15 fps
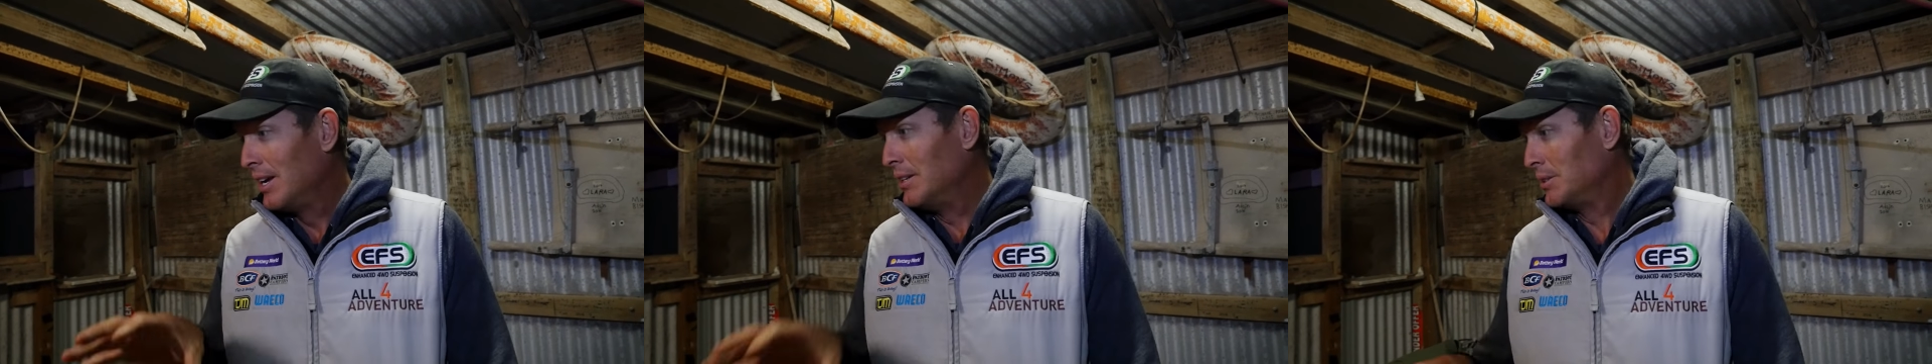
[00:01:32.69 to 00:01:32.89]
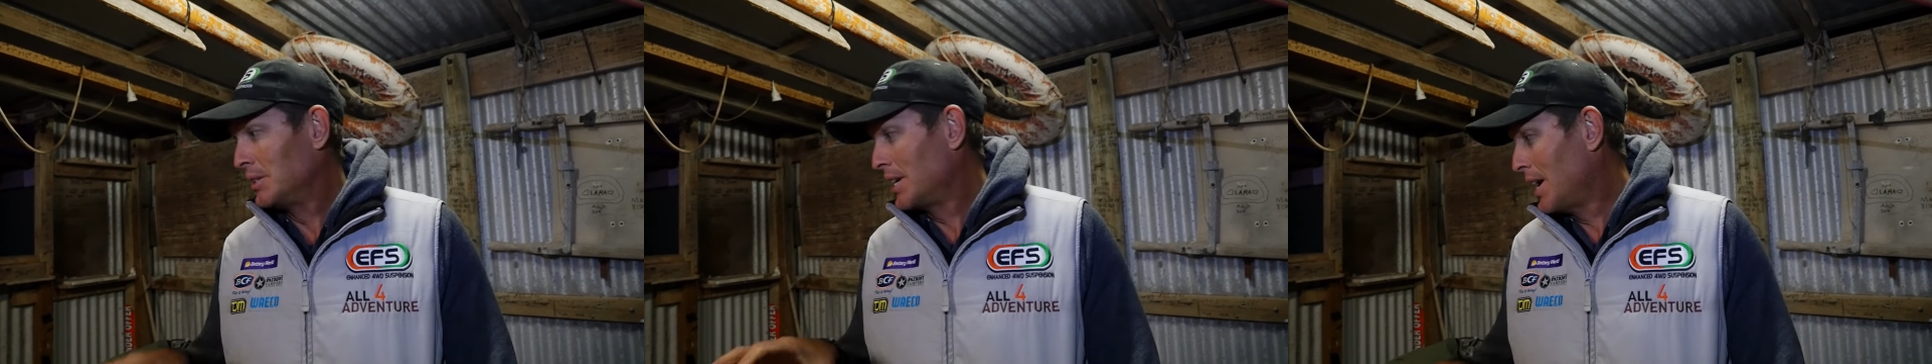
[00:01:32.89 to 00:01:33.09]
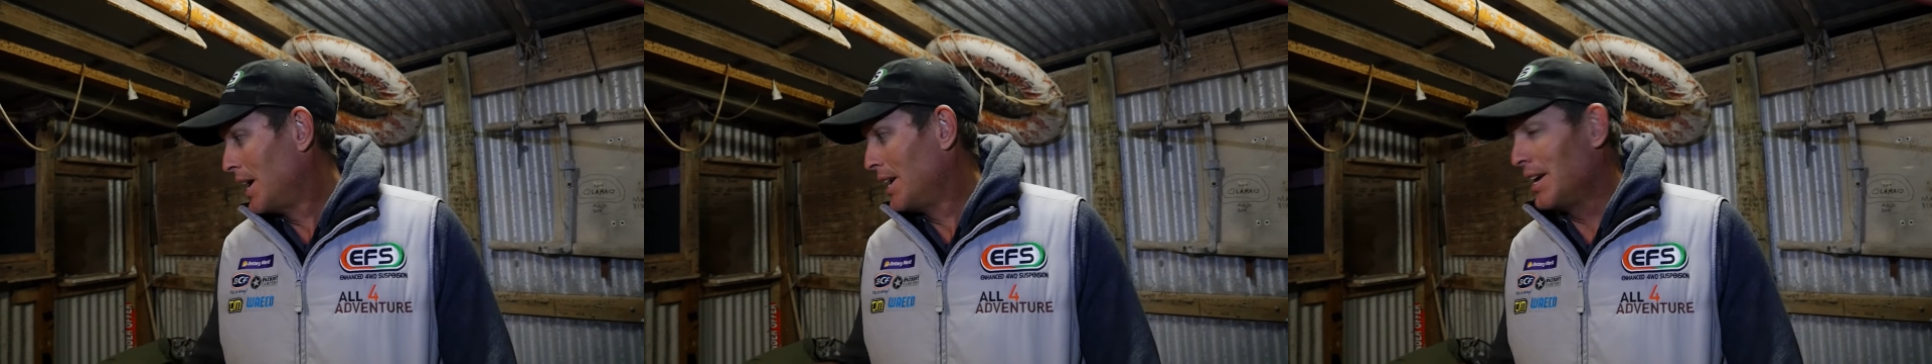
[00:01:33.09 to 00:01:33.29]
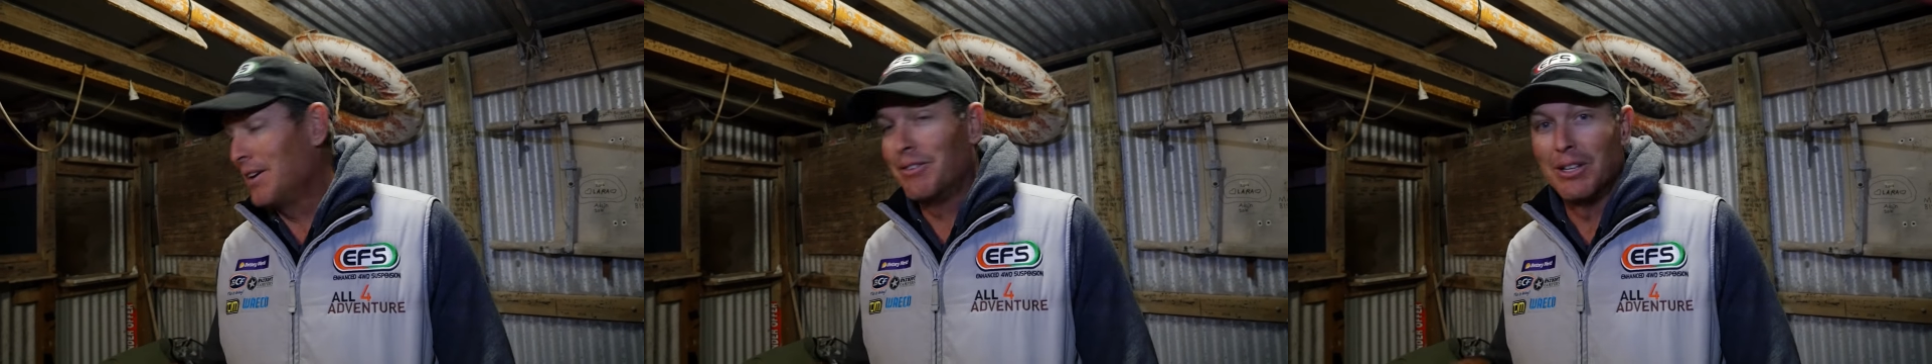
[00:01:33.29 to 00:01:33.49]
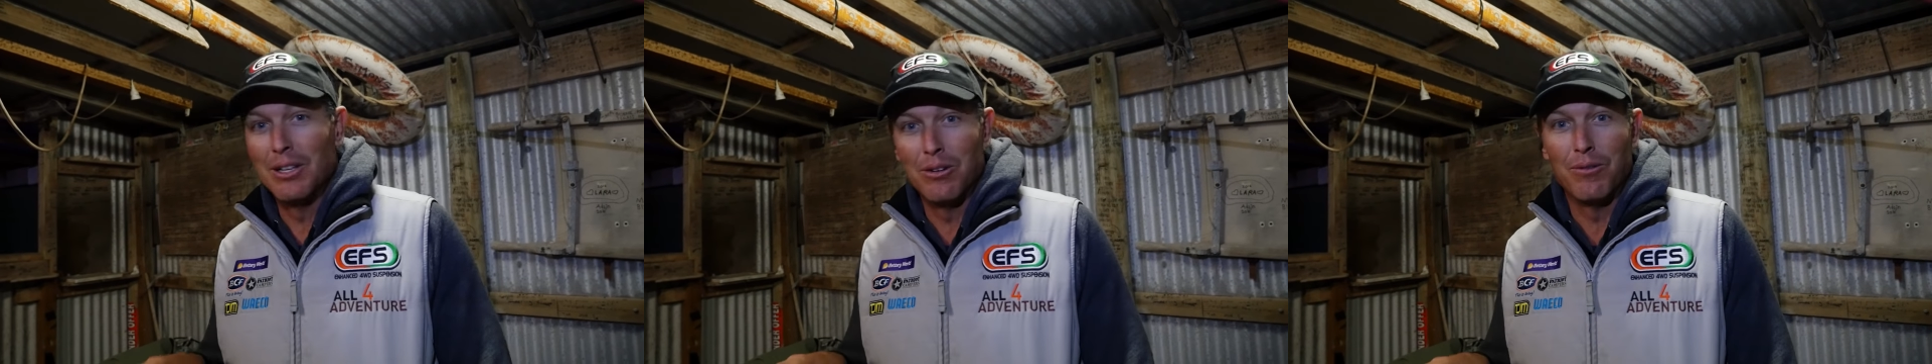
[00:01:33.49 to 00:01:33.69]
is we can't
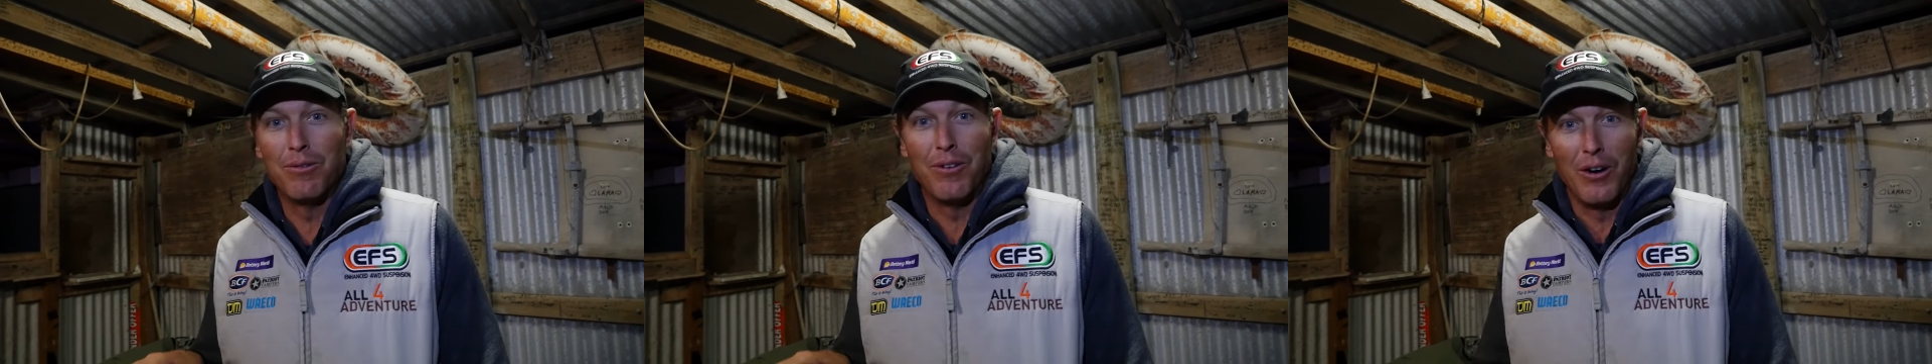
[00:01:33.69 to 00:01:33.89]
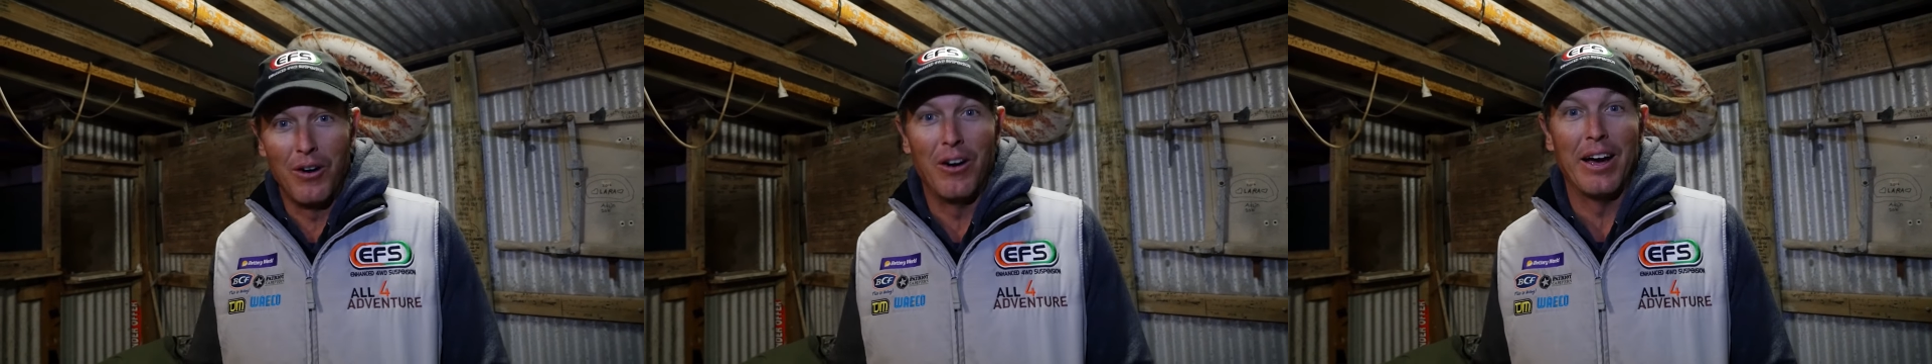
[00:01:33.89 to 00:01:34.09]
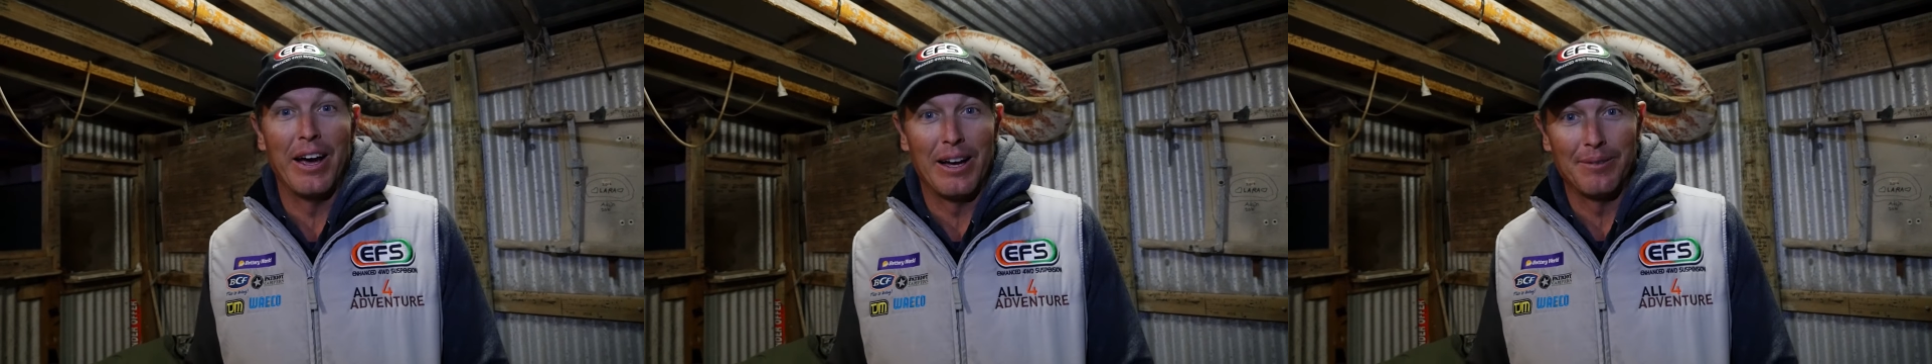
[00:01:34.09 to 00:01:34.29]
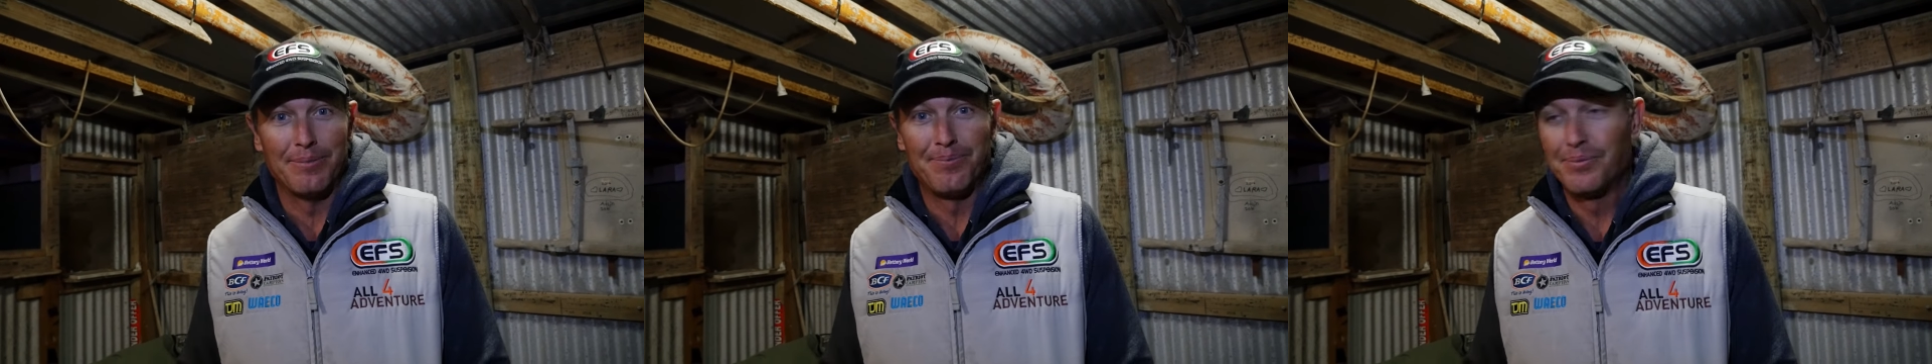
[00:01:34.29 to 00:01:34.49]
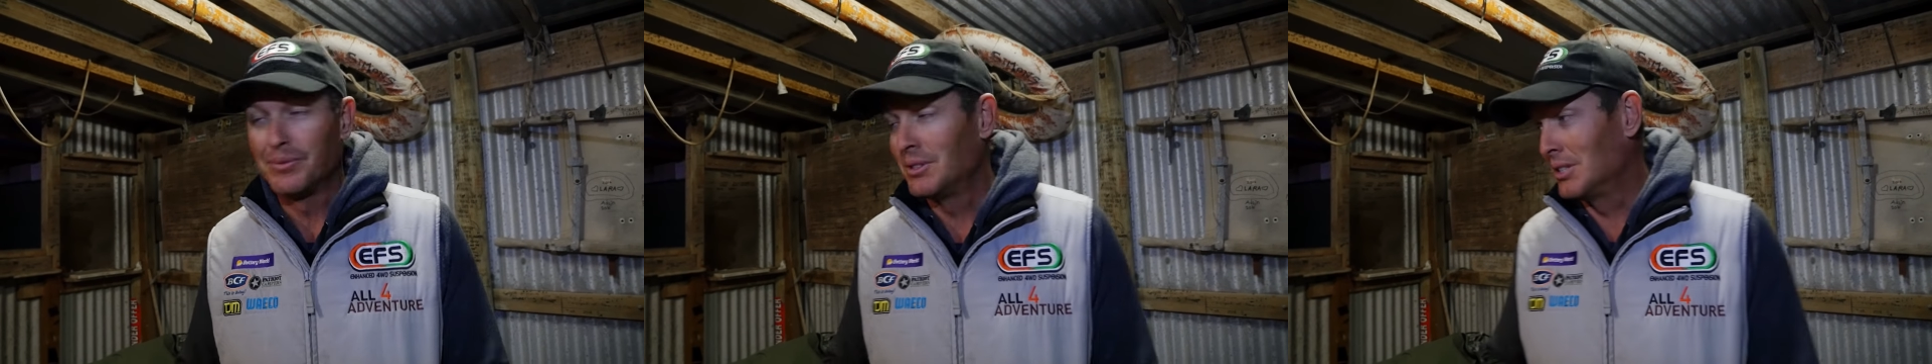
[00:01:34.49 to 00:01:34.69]
have a little fire.
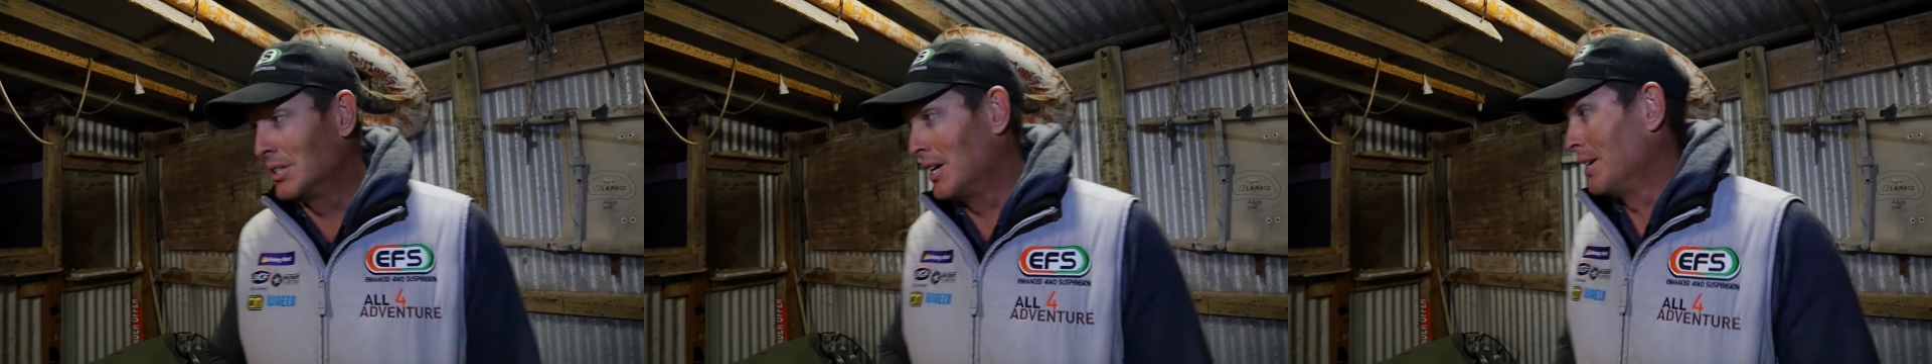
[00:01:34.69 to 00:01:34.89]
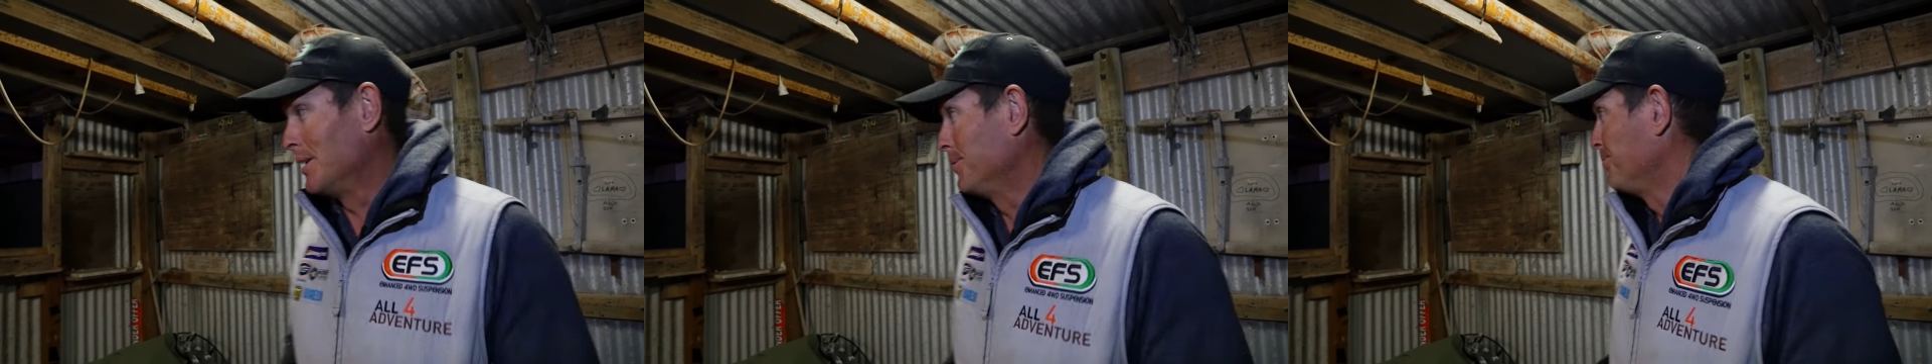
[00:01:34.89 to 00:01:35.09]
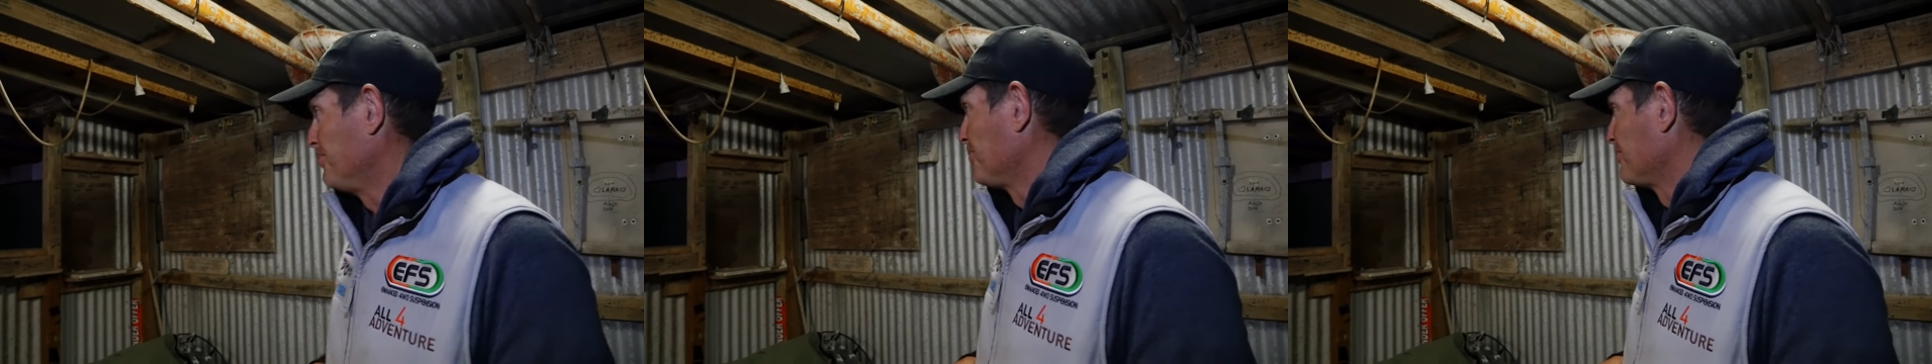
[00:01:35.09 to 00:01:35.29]
So it